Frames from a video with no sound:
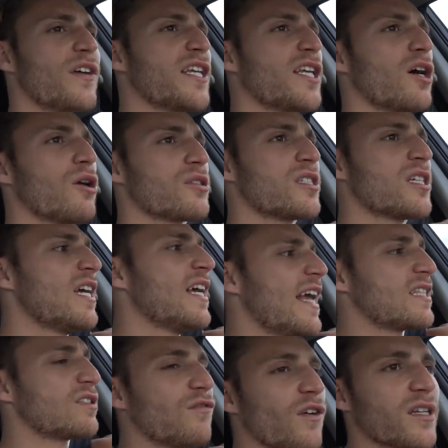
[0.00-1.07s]
videos,
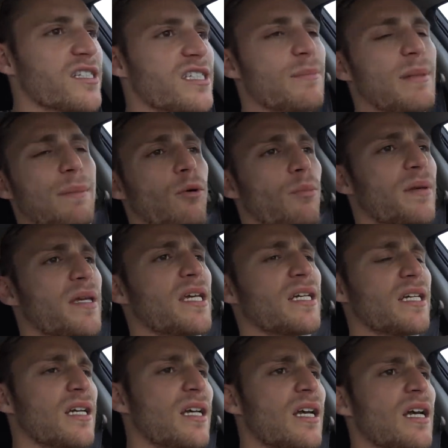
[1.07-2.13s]
it's fun to see people
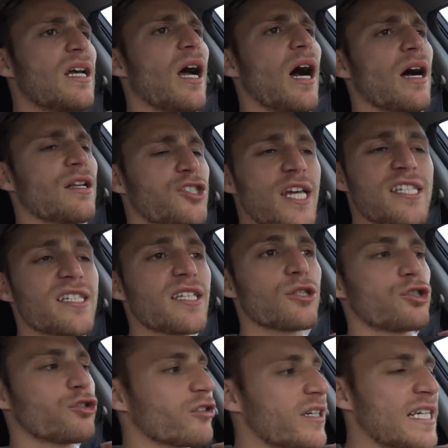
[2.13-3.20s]
being uh, chasing their
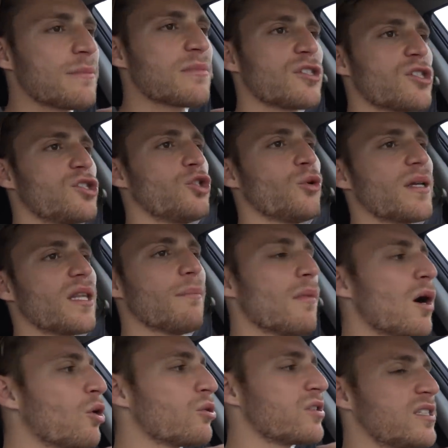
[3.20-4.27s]
dreams and just doing the
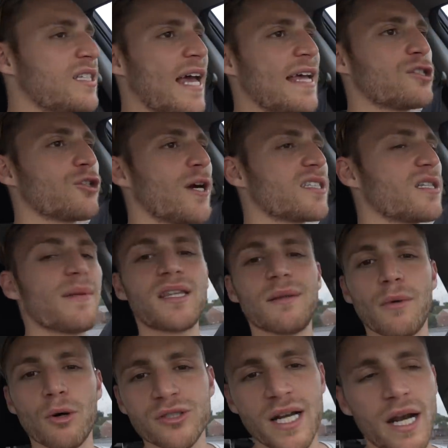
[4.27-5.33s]
most and trying to make the
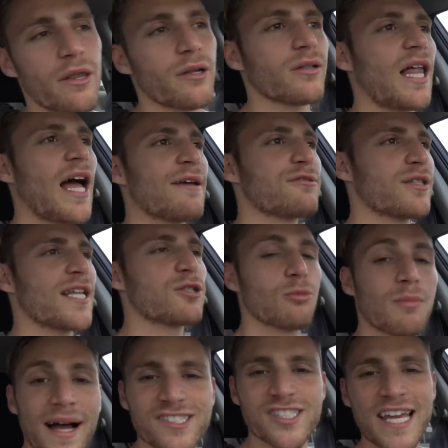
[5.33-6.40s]
most out of their lives. So that's what
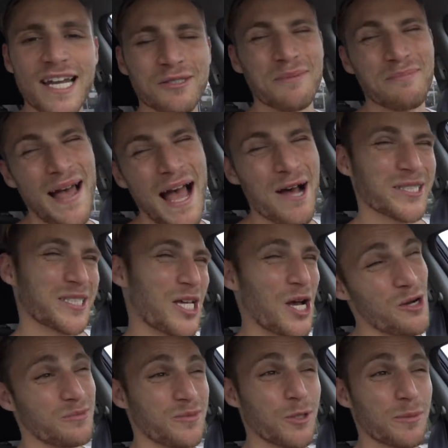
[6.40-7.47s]
my channel's about.
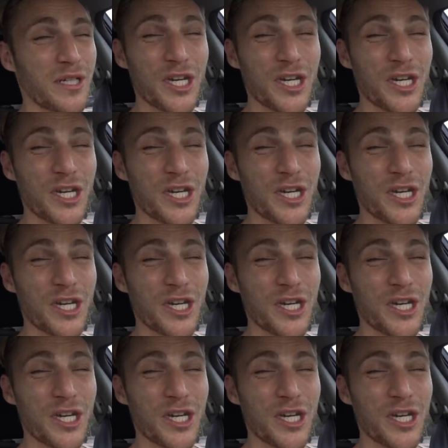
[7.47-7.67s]
So super